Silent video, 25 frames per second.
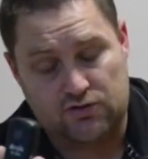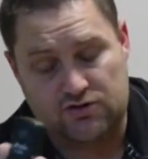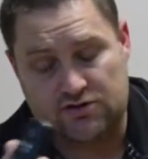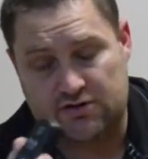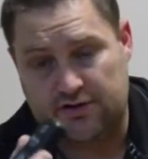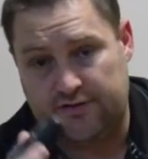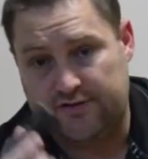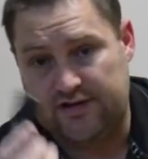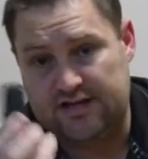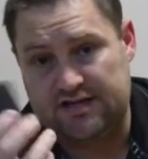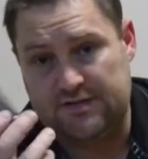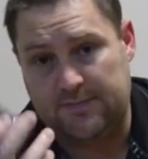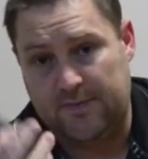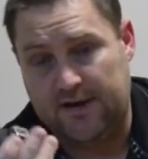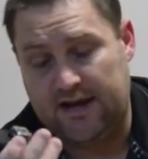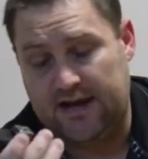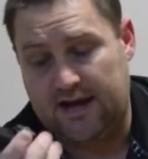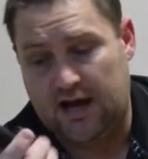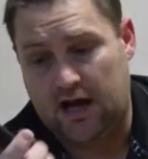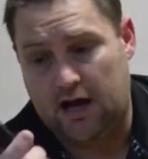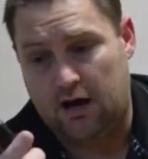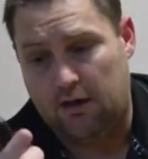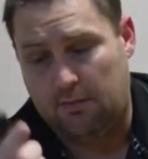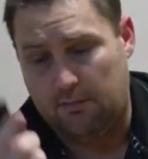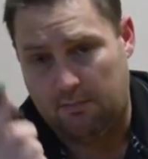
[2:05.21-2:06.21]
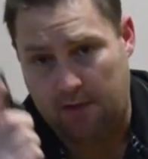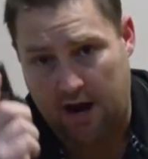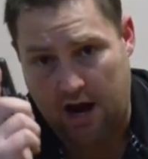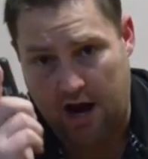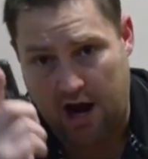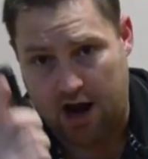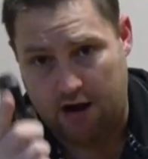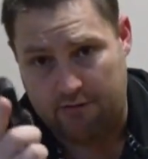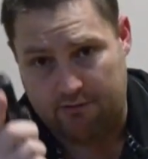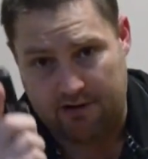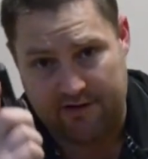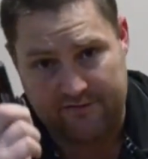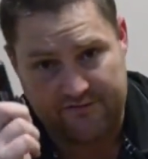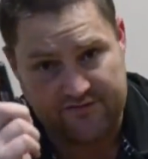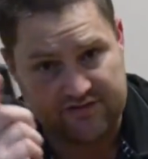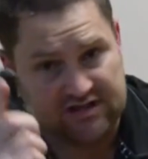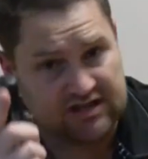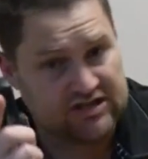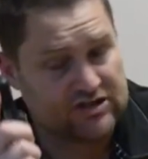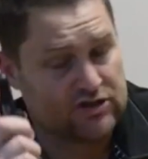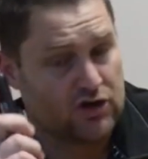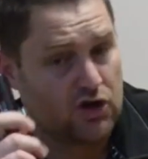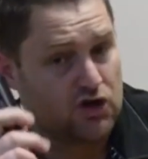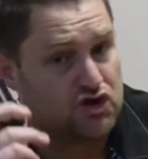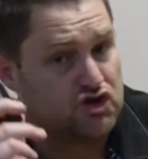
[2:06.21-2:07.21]
So these become
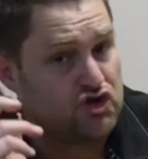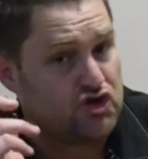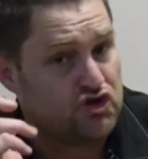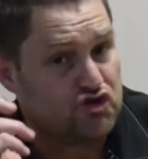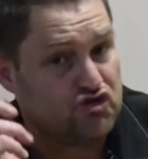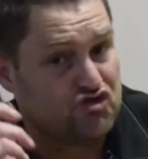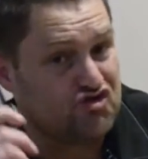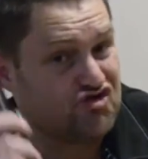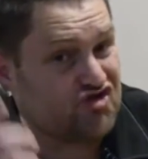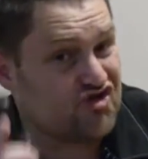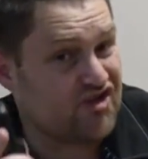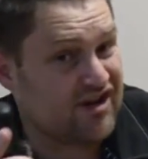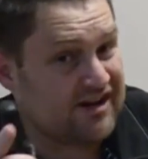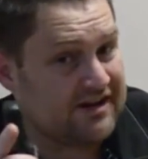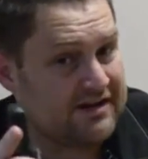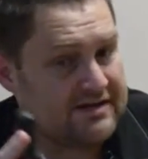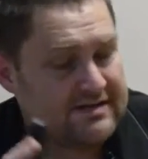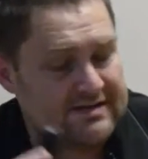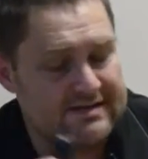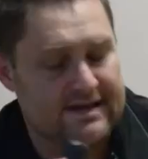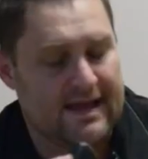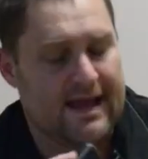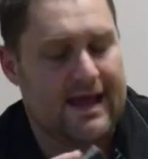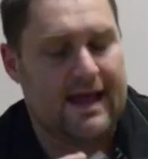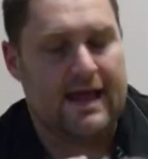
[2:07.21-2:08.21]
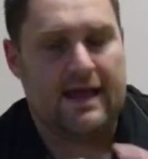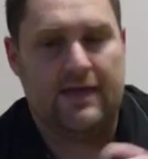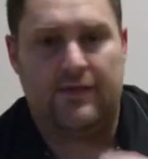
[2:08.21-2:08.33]
RF602 triggers.